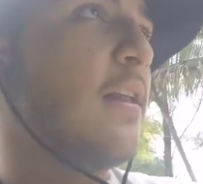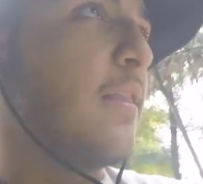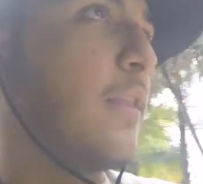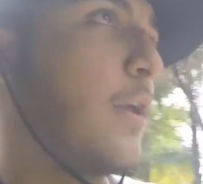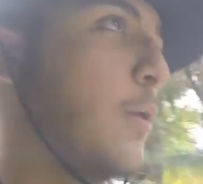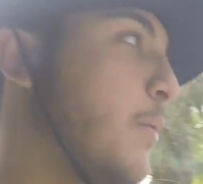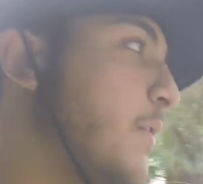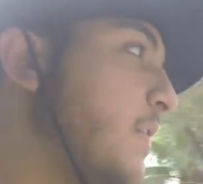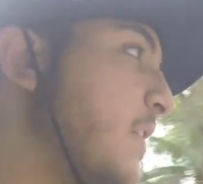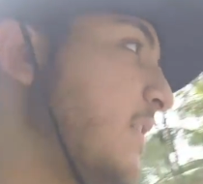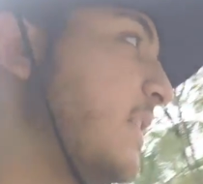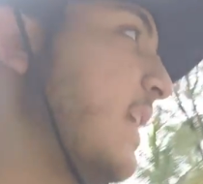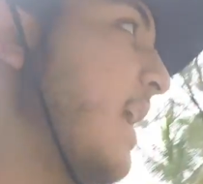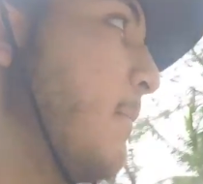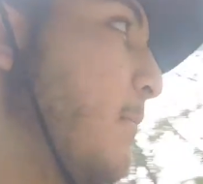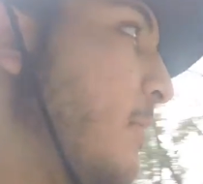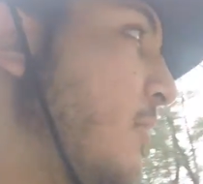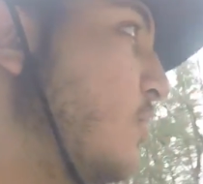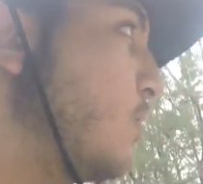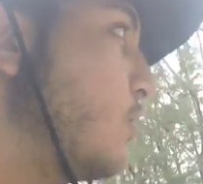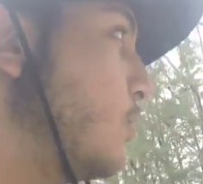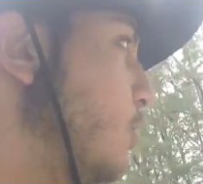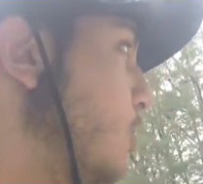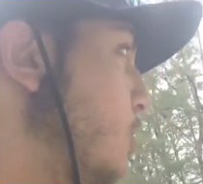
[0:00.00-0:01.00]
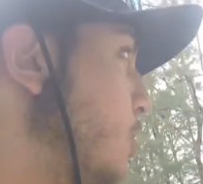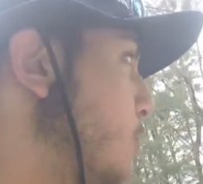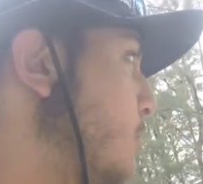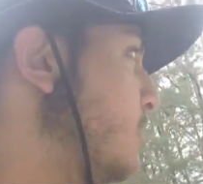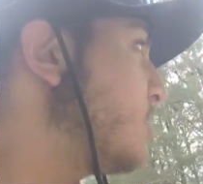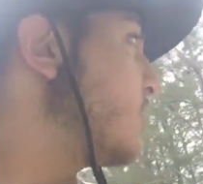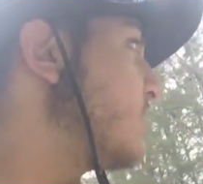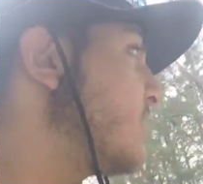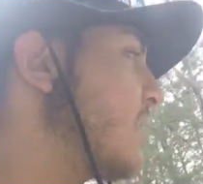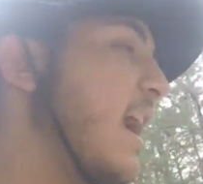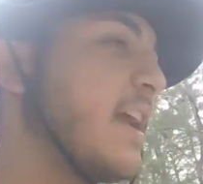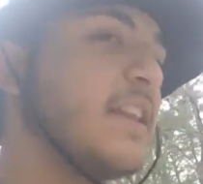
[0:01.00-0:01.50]
There wasn't that much to do. We
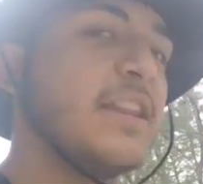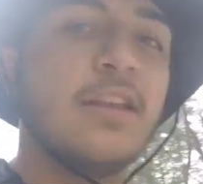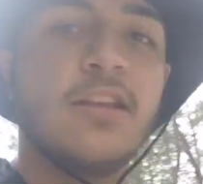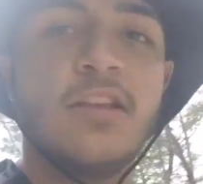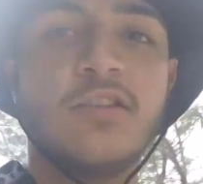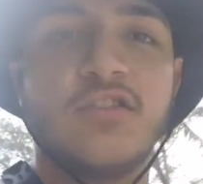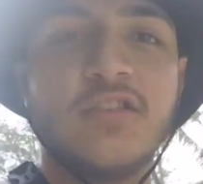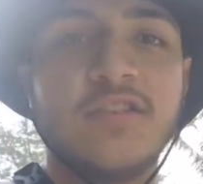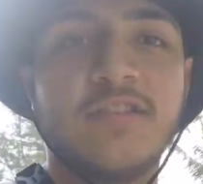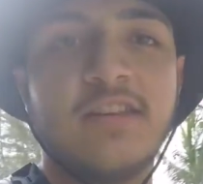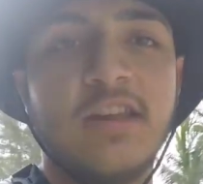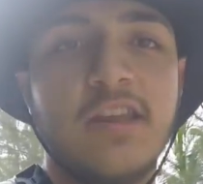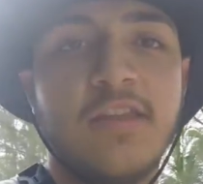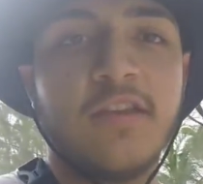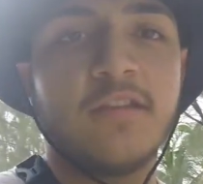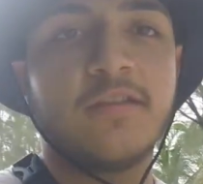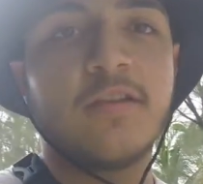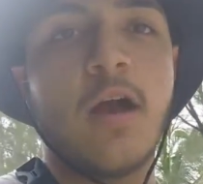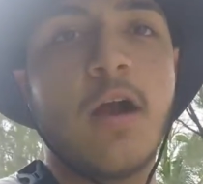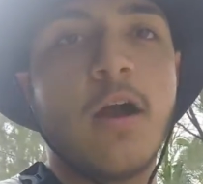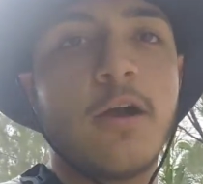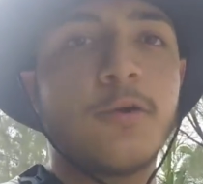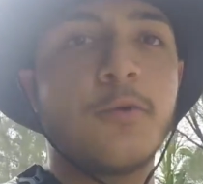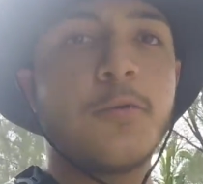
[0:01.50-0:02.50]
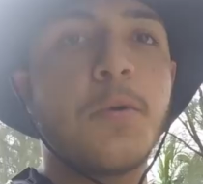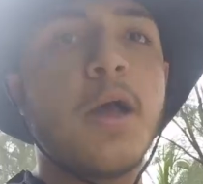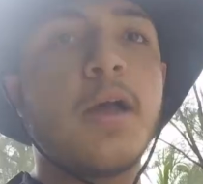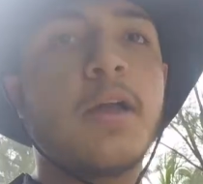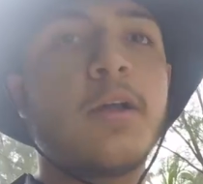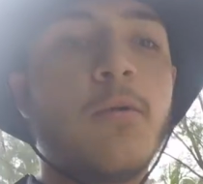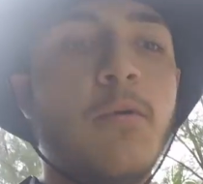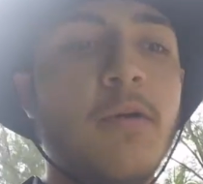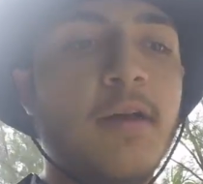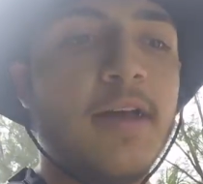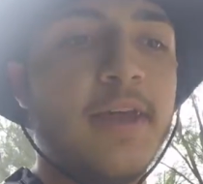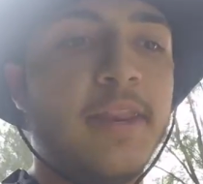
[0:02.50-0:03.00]
just kind of just did this Hard Rock
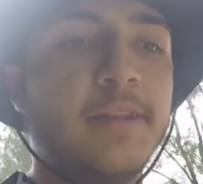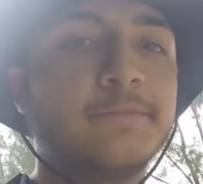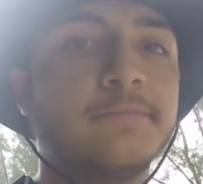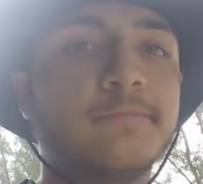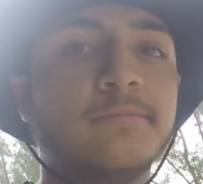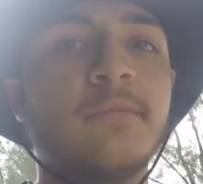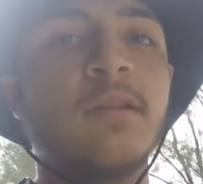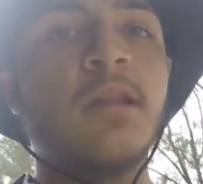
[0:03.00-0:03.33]
one.